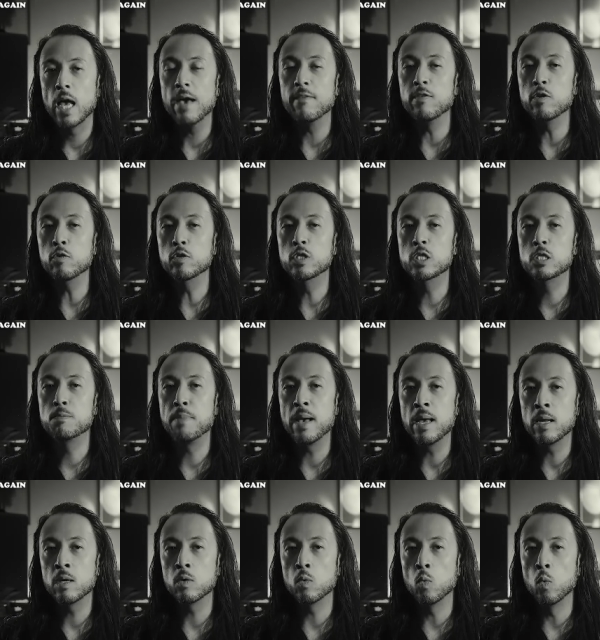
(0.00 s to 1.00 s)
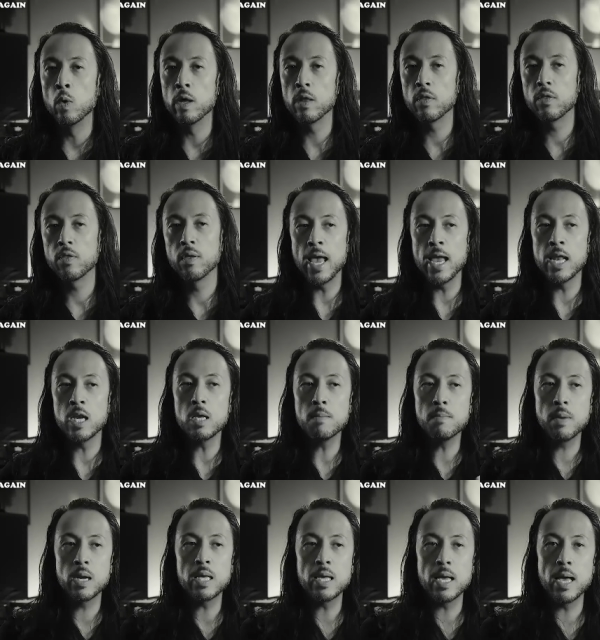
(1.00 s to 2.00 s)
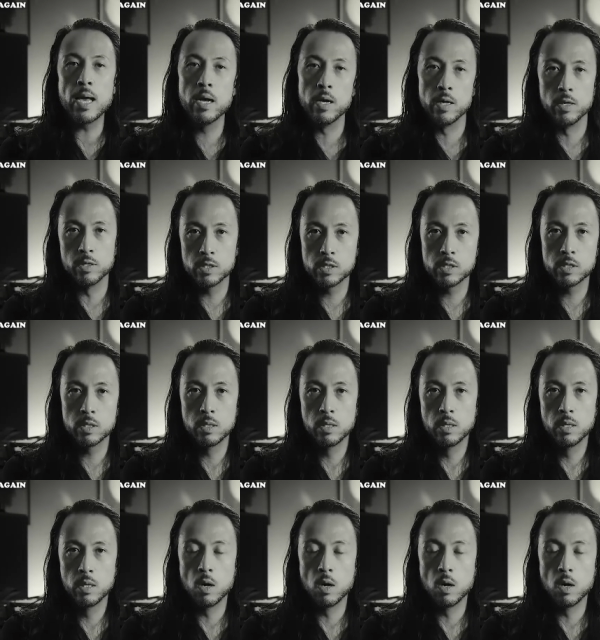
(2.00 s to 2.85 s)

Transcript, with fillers: have you spent with anybody else